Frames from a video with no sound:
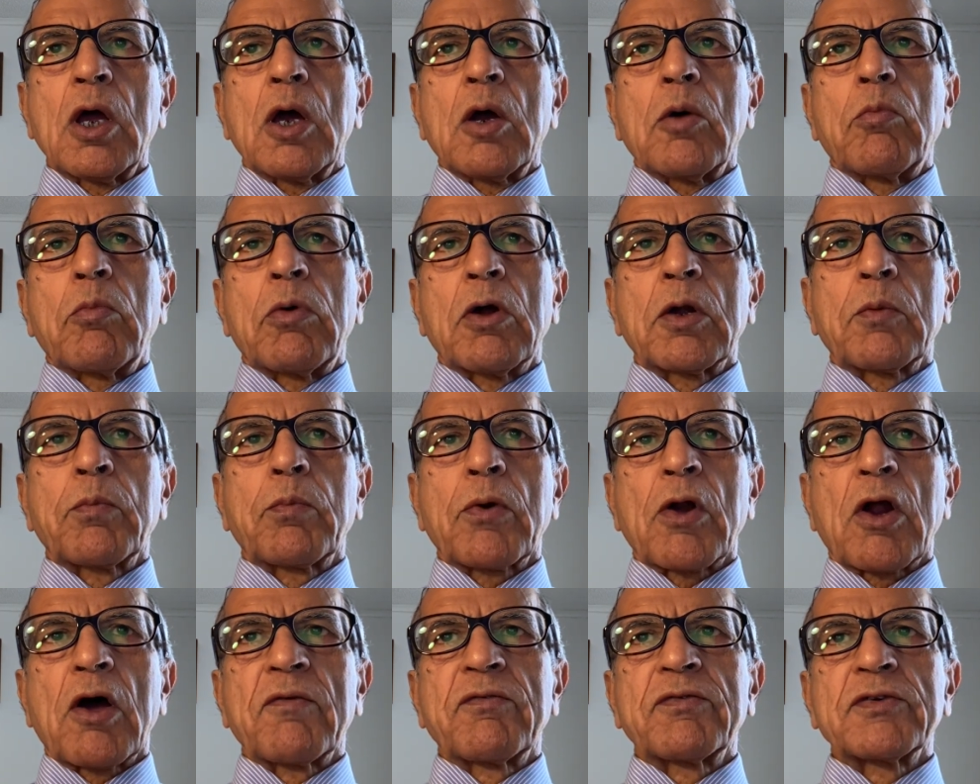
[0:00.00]
But
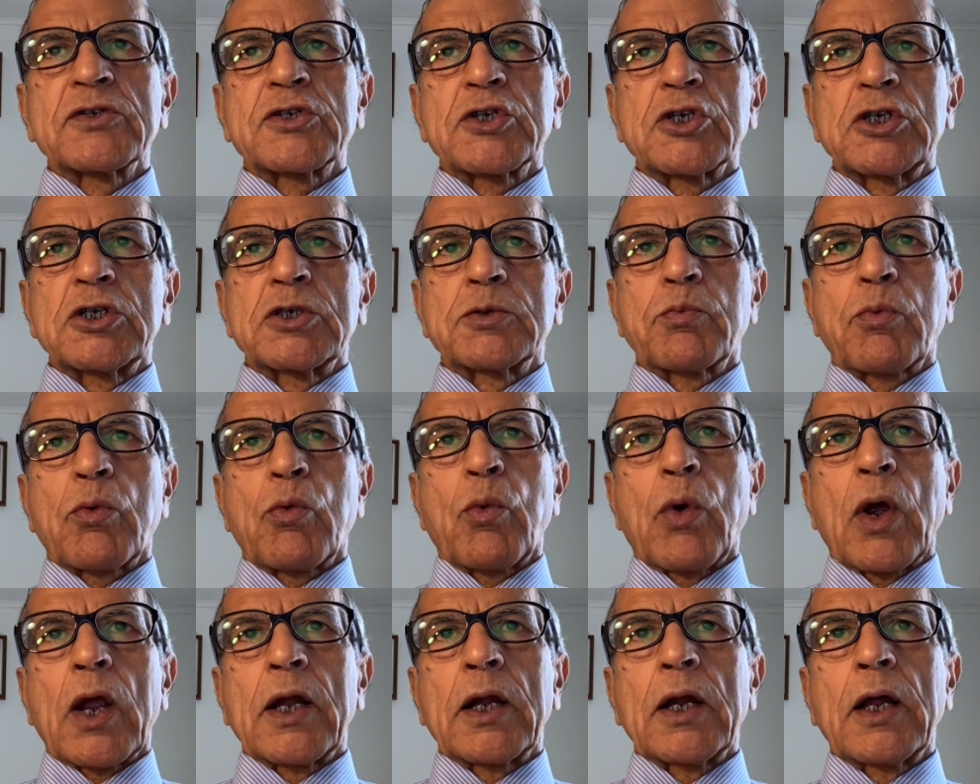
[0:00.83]
prophecies
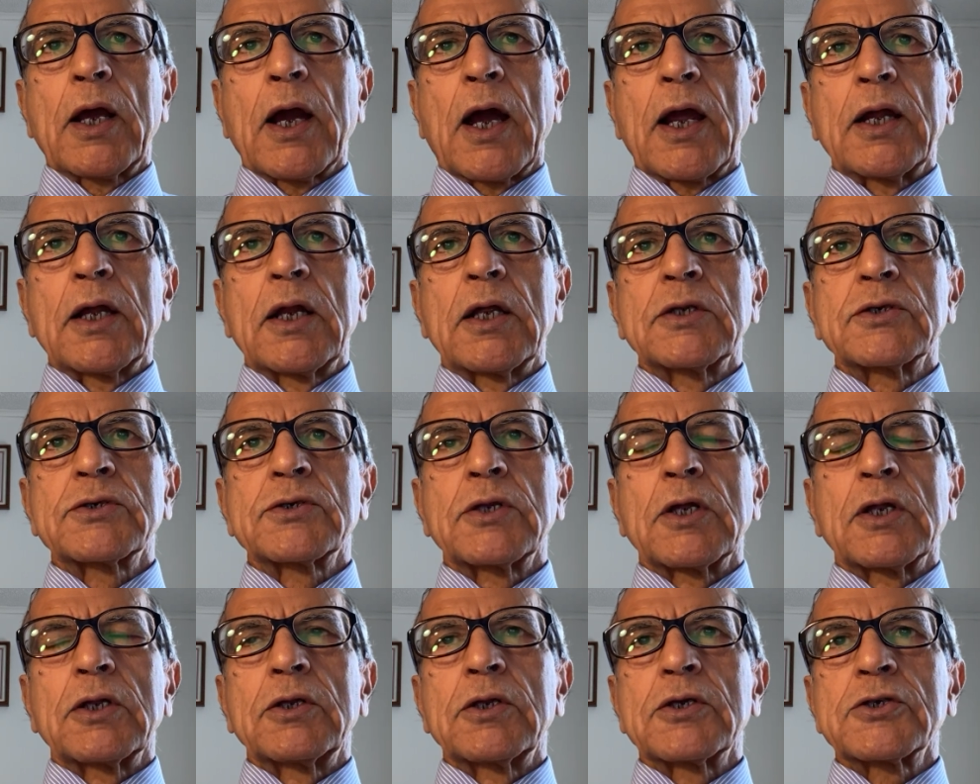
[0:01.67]
provide guidance
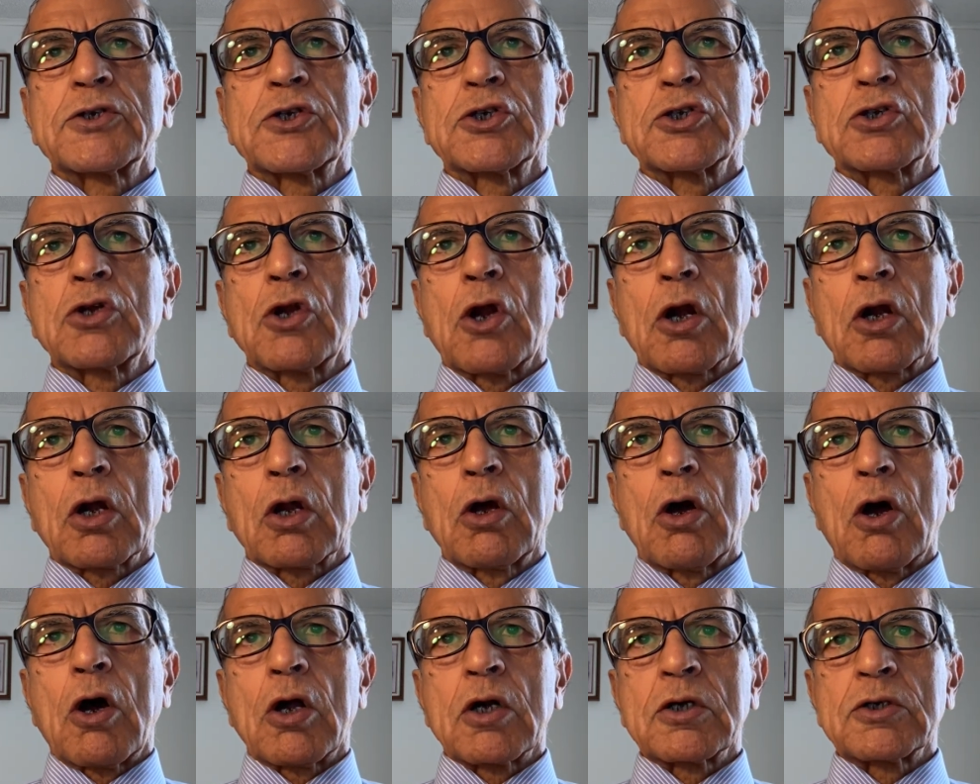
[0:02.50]
that this is not
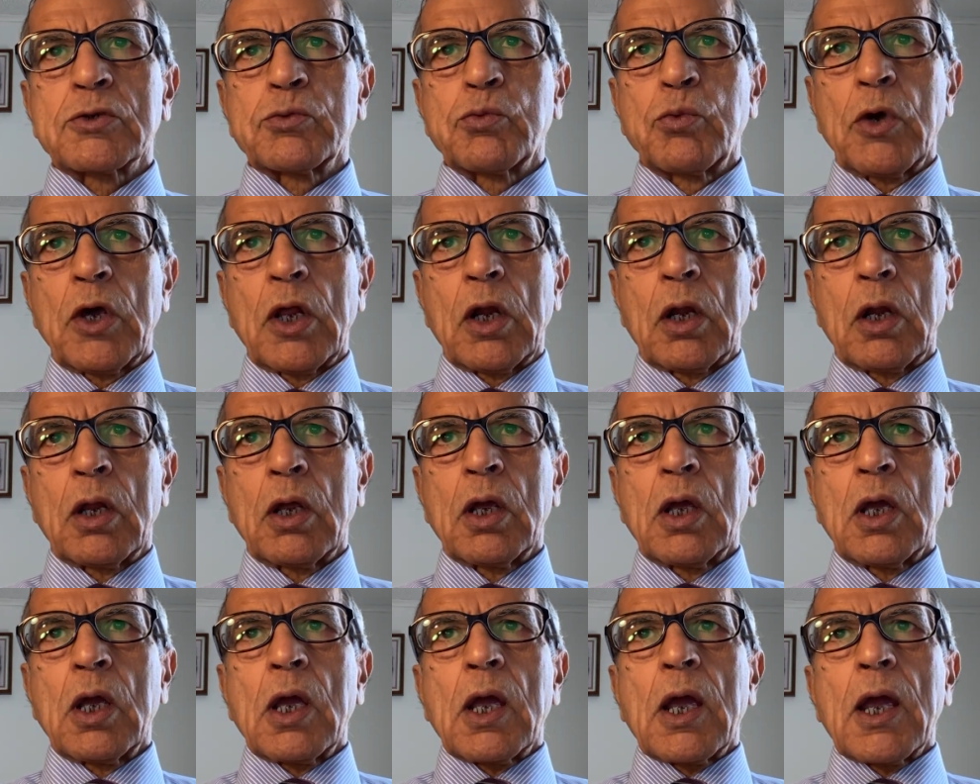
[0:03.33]
God's will,
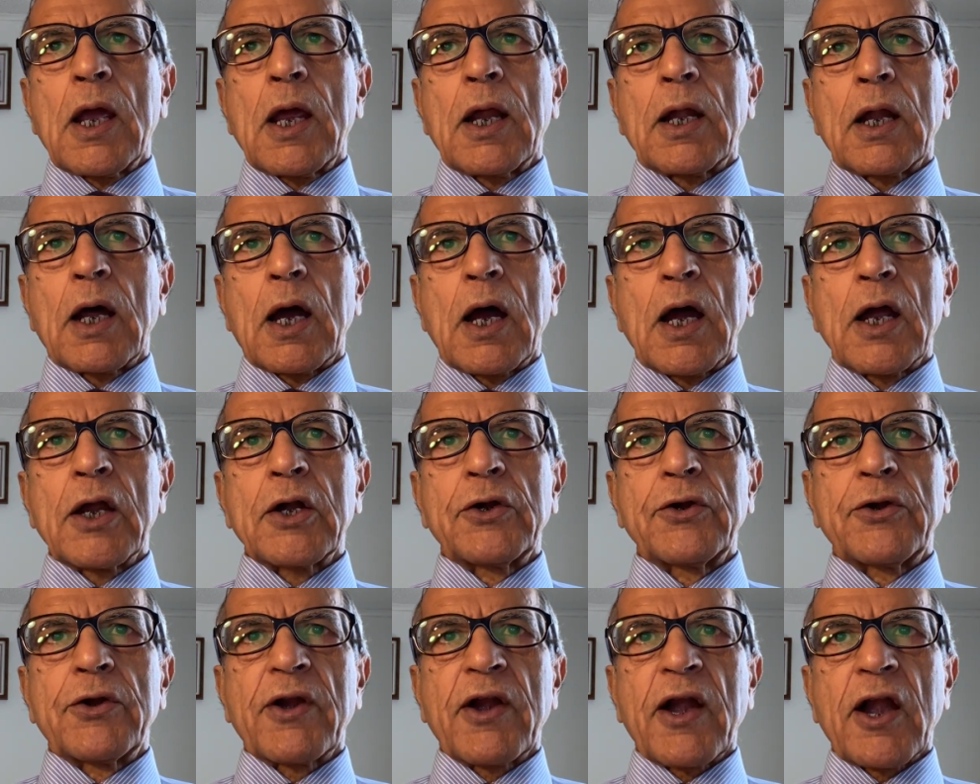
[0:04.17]
and I
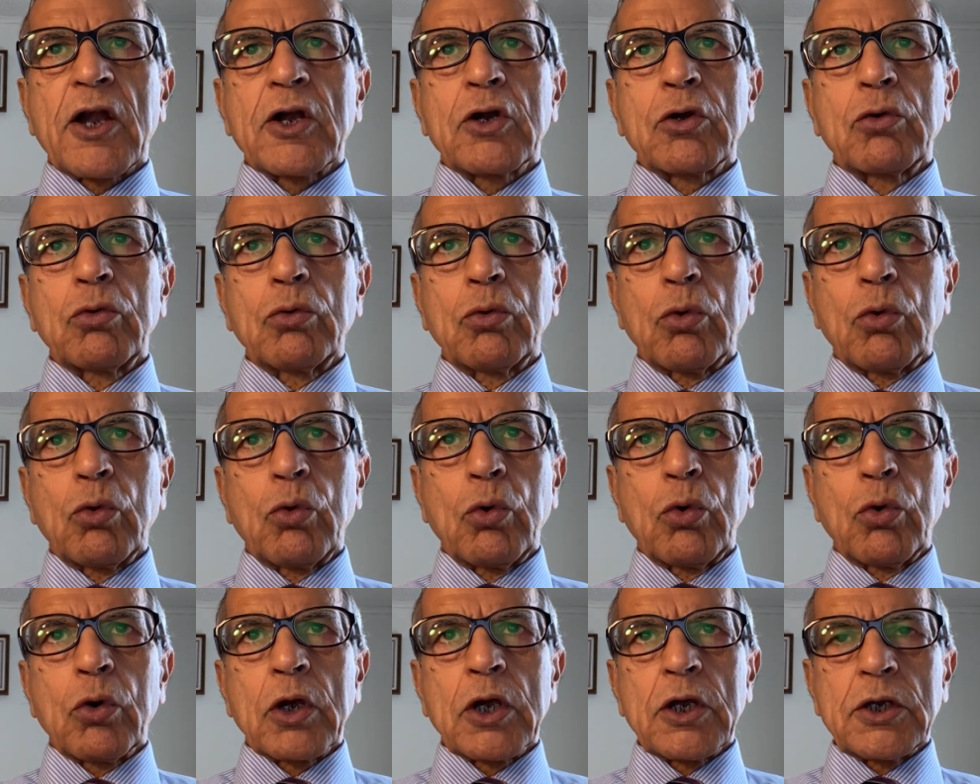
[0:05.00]
dread to
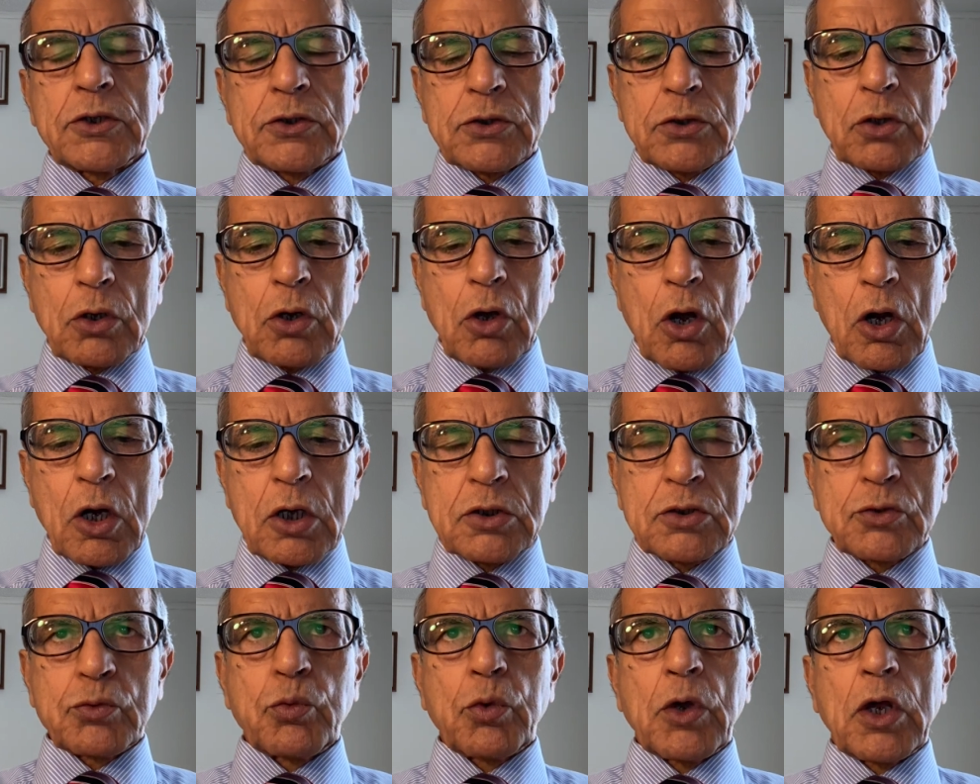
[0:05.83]
go against
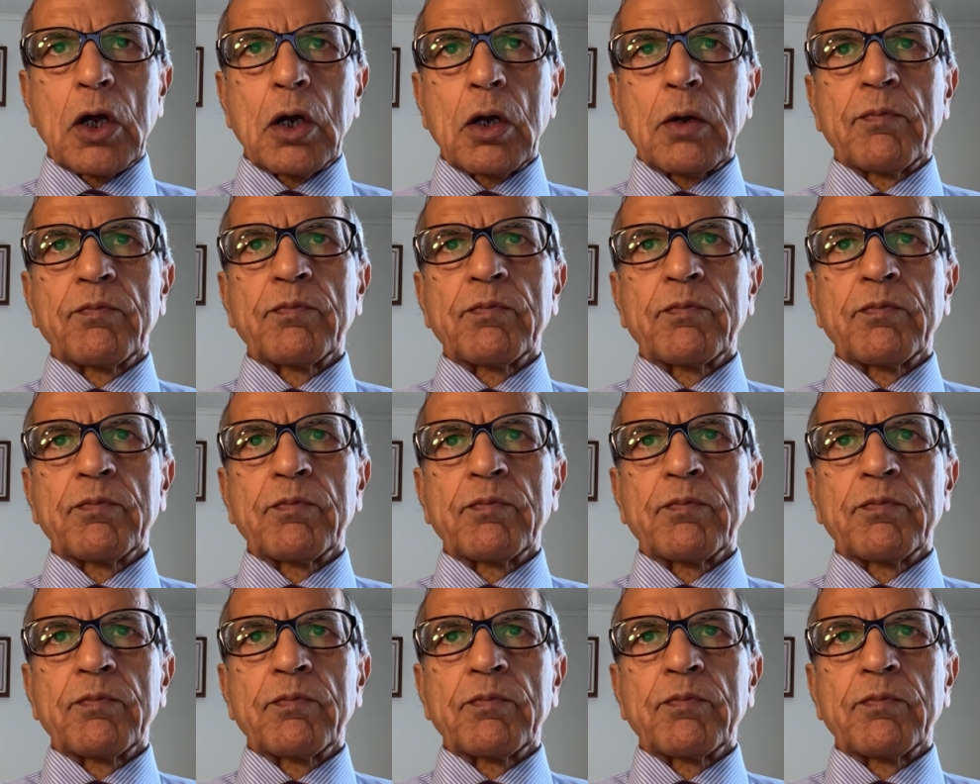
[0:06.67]
God's will.